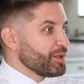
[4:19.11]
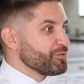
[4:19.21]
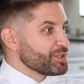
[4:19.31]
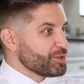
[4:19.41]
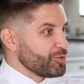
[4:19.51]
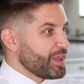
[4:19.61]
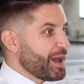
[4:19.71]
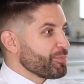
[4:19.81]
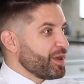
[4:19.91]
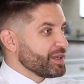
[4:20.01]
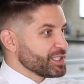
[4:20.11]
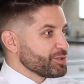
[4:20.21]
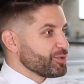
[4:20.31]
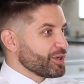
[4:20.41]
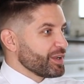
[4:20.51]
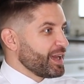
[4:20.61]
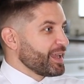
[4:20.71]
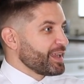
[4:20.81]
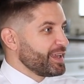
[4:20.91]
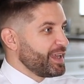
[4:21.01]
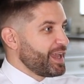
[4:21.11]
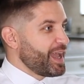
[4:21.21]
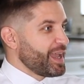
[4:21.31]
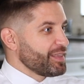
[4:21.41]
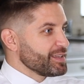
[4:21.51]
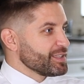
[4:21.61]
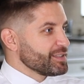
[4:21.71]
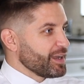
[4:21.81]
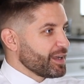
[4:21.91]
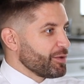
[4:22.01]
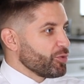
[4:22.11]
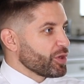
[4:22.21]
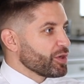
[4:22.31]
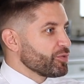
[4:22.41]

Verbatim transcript: It was through that process where you're like, hey, this is not going to work?